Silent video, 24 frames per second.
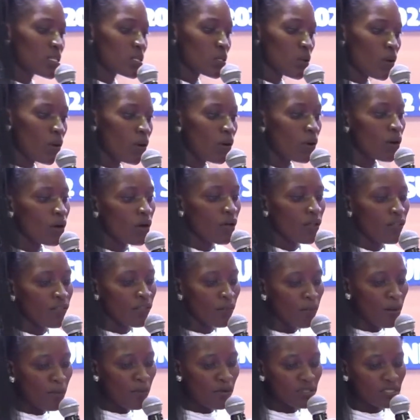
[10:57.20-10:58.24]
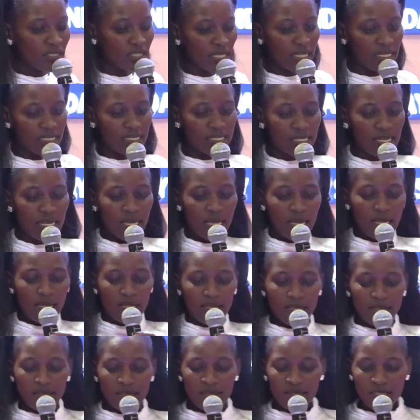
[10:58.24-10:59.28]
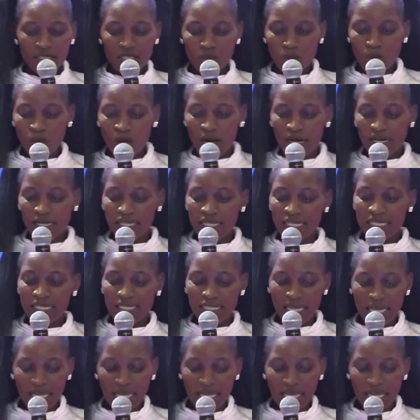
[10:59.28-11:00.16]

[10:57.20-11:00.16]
So the Bible says this word is